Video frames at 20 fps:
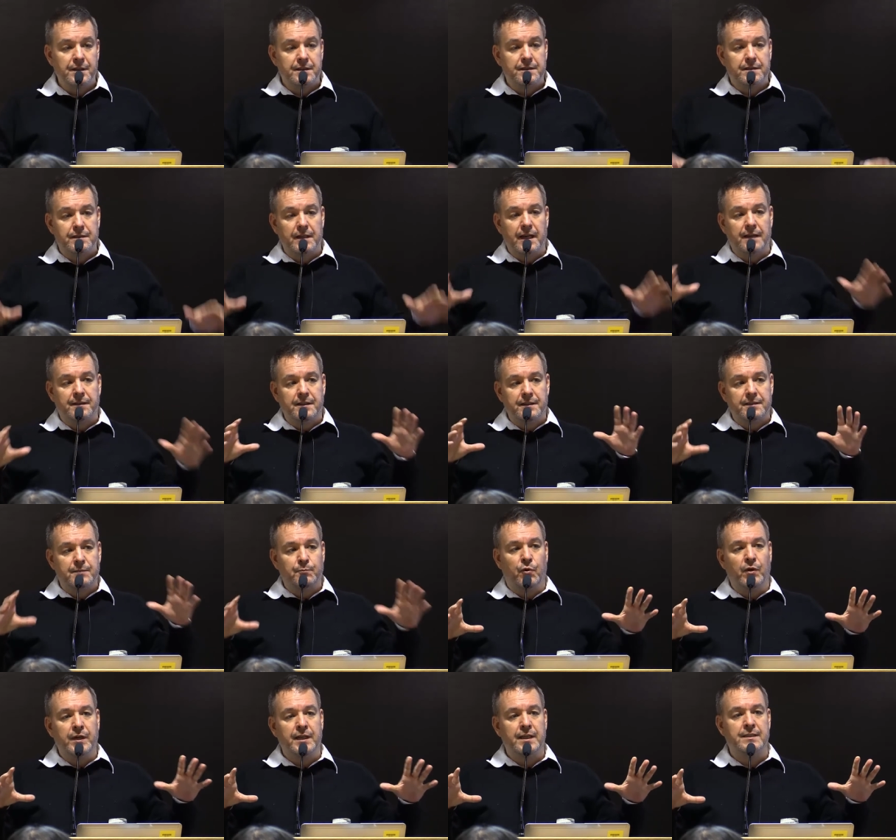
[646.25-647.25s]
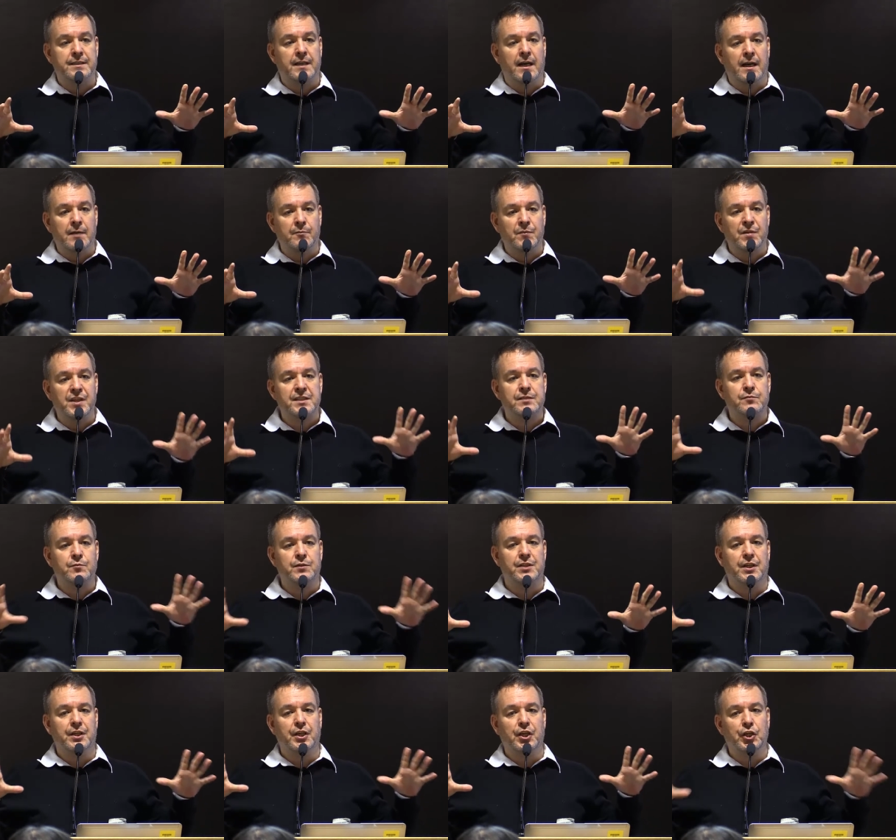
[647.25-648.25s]
At this point in time, this
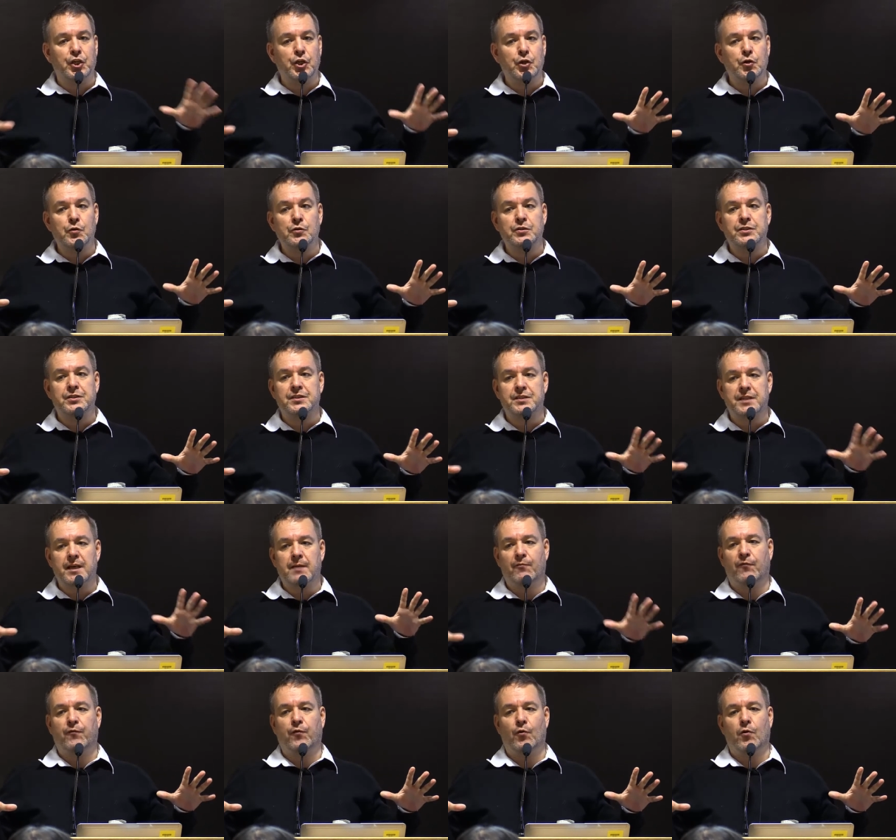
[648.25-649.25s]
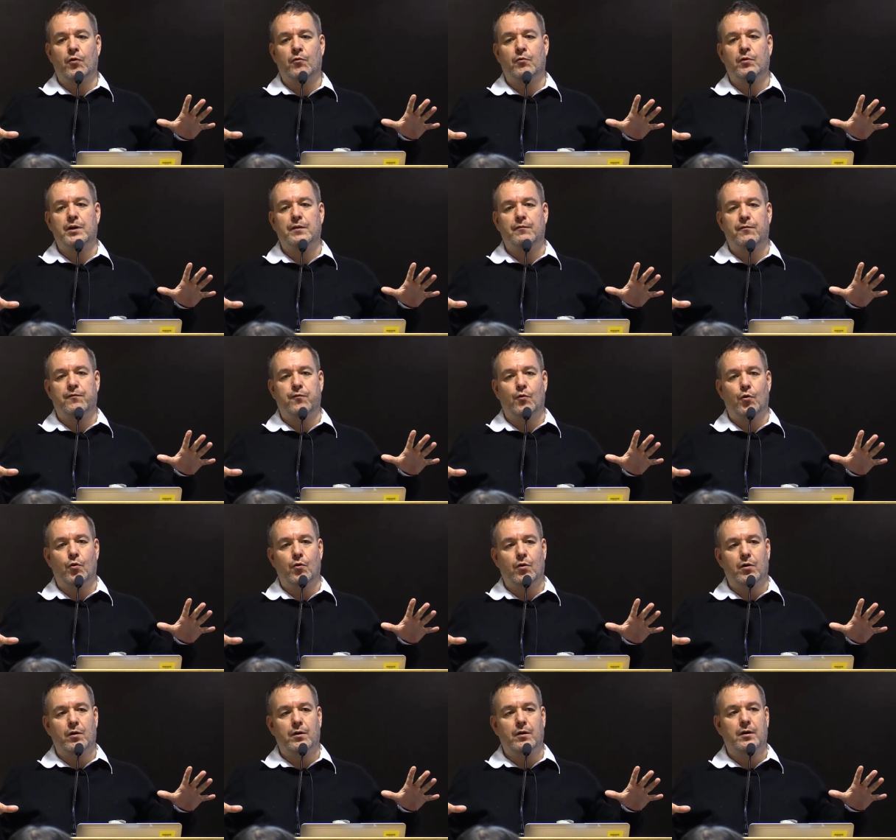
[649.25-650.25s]
was a huge step forward
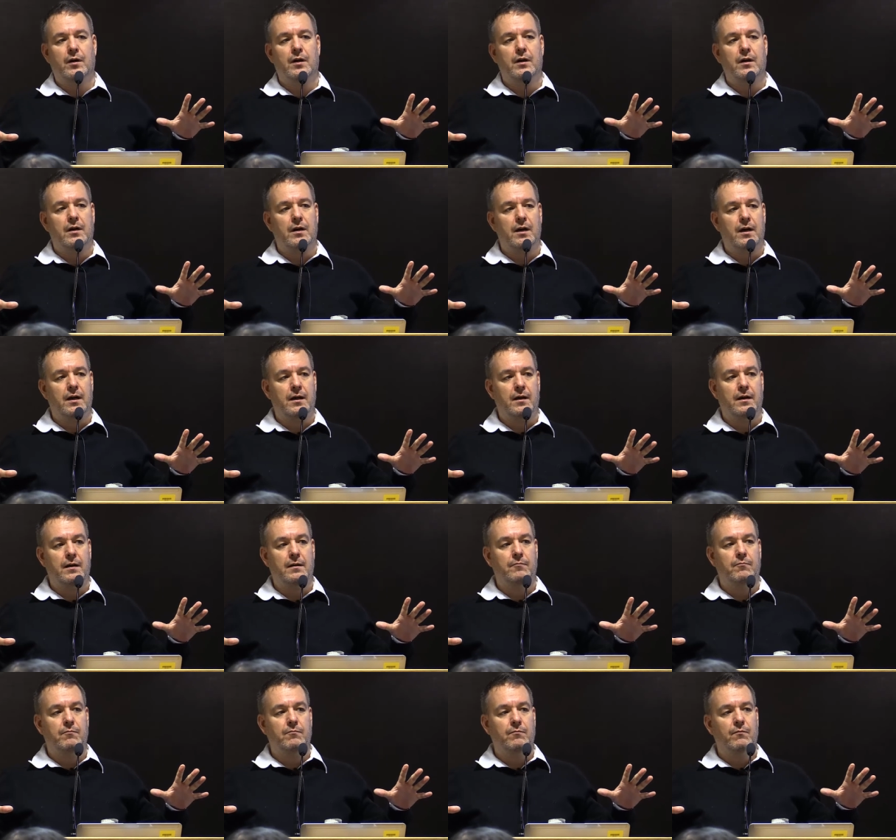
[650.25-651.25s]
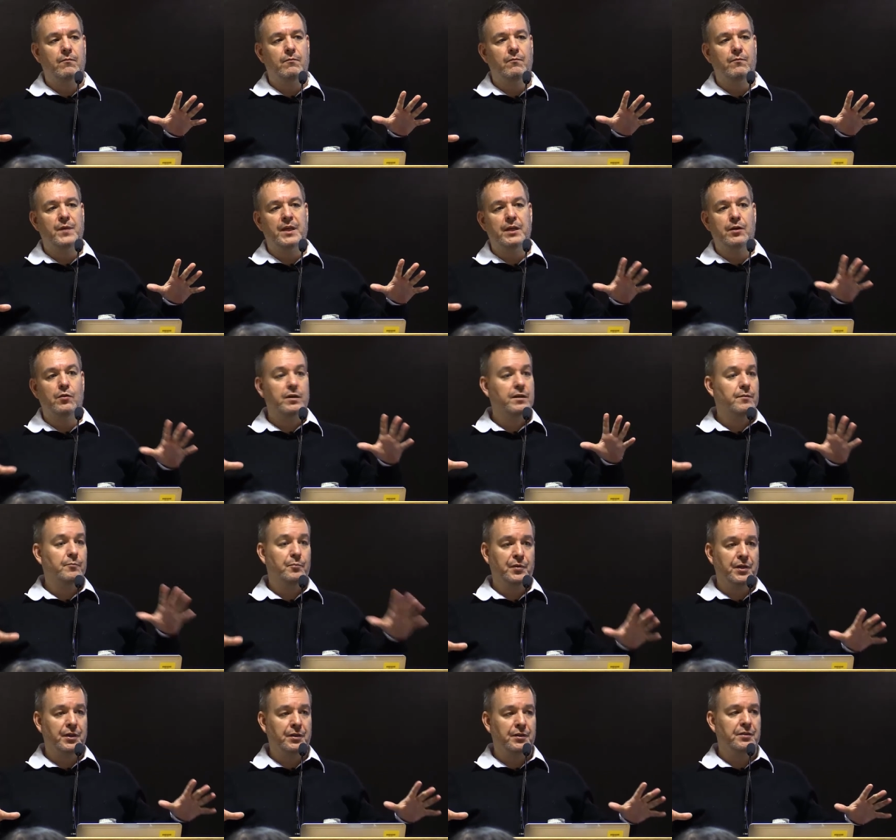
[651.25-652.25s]
for
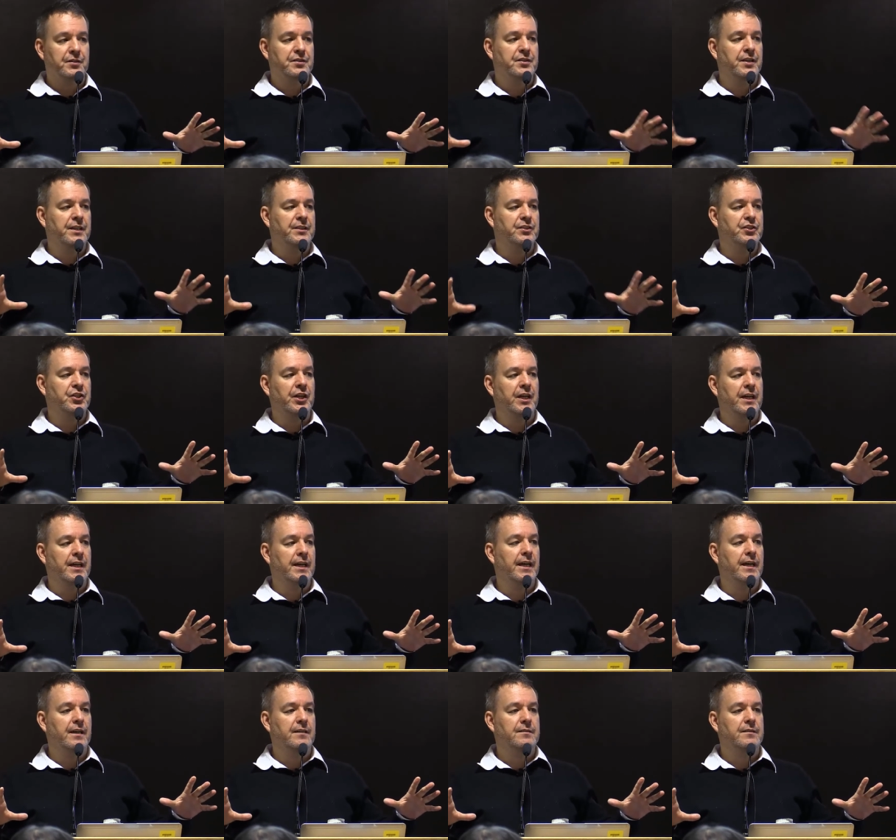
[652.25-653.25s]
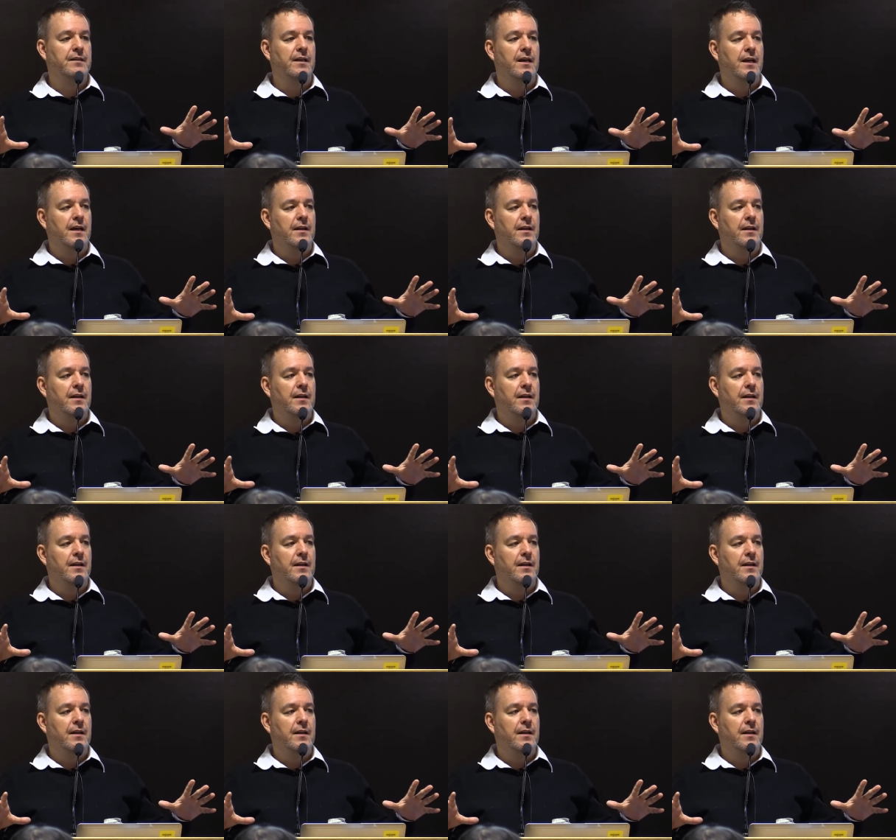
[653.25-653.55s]
computers and GIS.